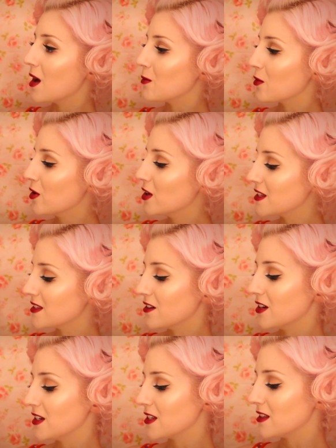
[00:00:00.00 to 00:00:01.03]
I'm already
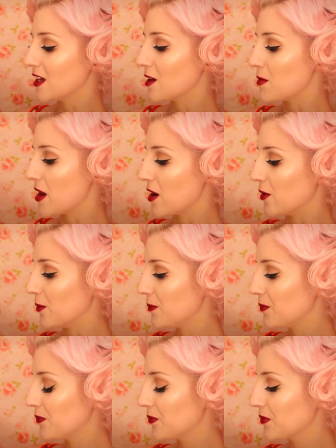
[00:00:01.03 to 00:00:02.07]
starting to think about
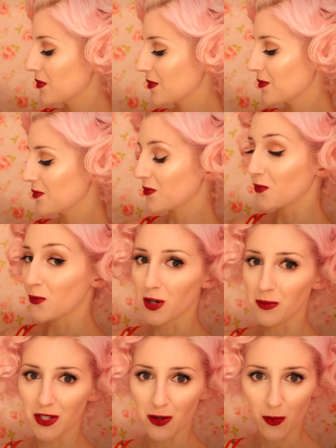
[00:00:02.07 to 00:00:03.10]
what
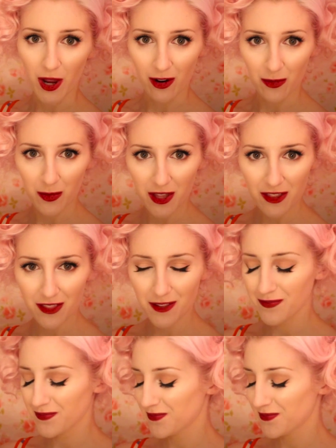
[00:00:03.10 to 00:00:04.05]
I'm going to wear it with.